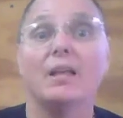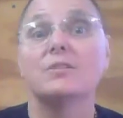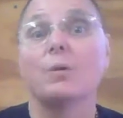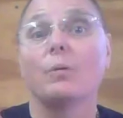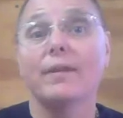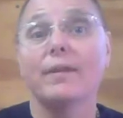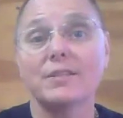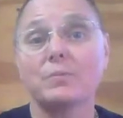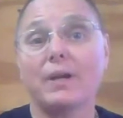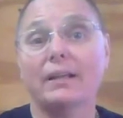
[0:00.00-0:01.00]
So this
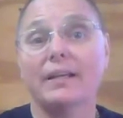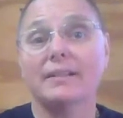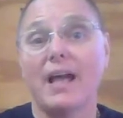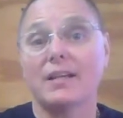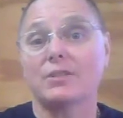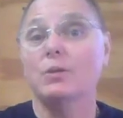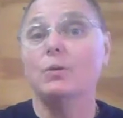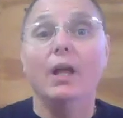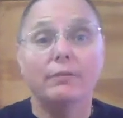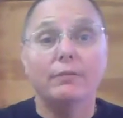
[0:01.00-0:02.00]
is what I'd like to ask you.
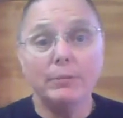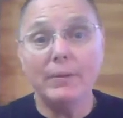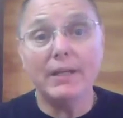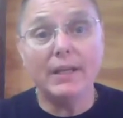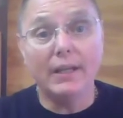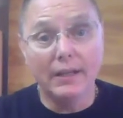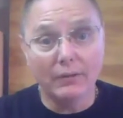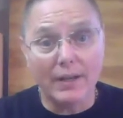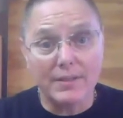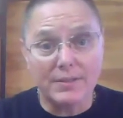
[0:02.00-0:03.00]
If you'd be
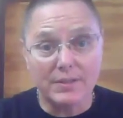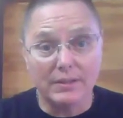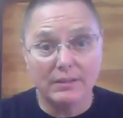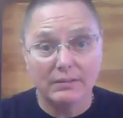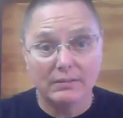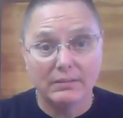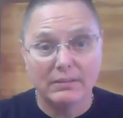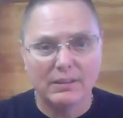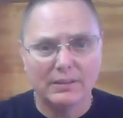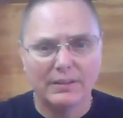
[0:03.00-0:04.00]
interested
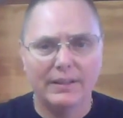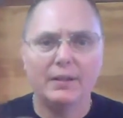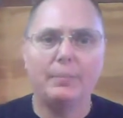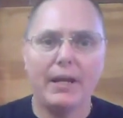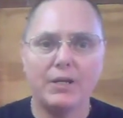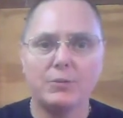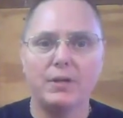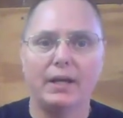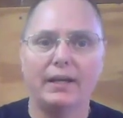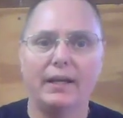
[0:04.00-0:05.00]
in a
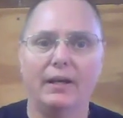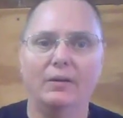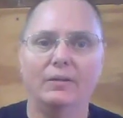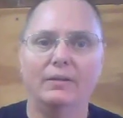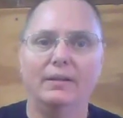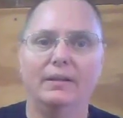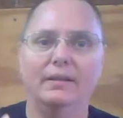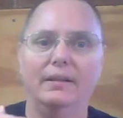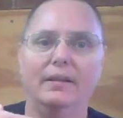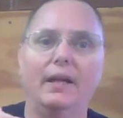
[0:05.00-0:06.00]
Patreon account
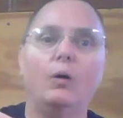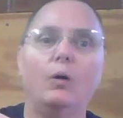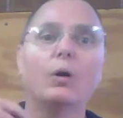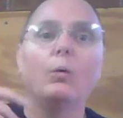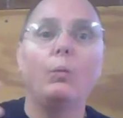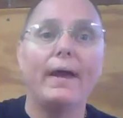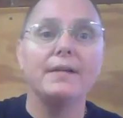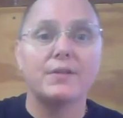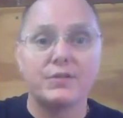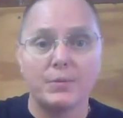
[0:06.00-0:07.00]
or a way
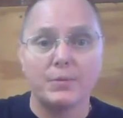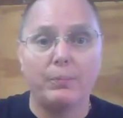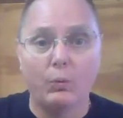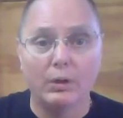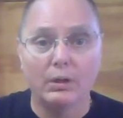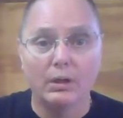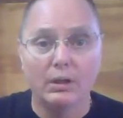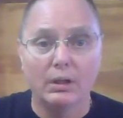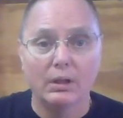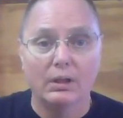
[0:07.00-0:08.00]
to support
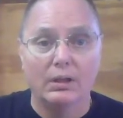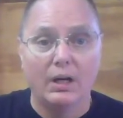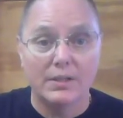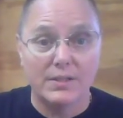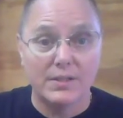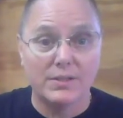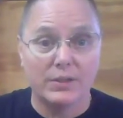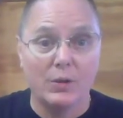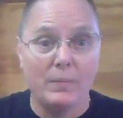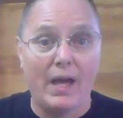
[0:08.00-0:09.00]
Artistic
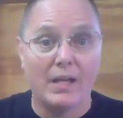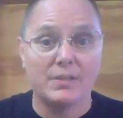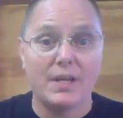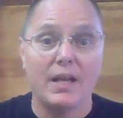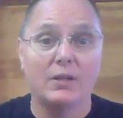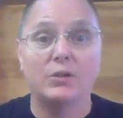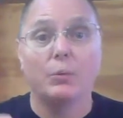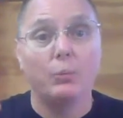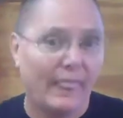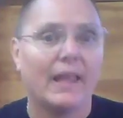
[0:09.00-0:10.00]
Nomads and
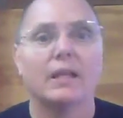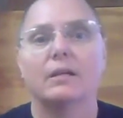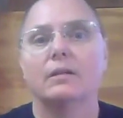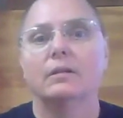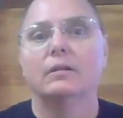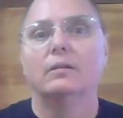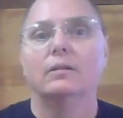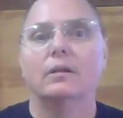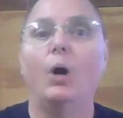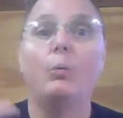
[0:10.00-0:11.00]

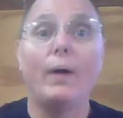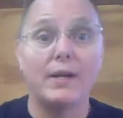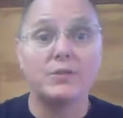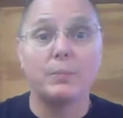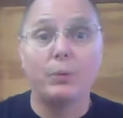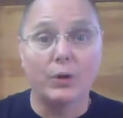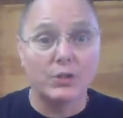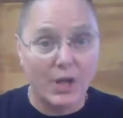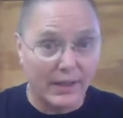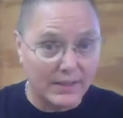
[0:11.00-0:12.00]
a way to support
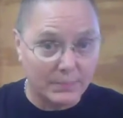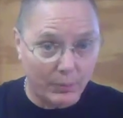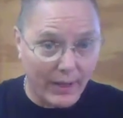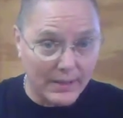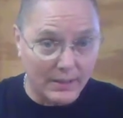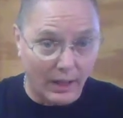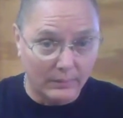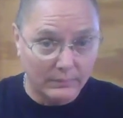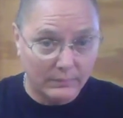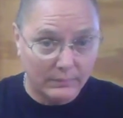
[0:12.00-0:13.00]
Johnny's Brain Dump,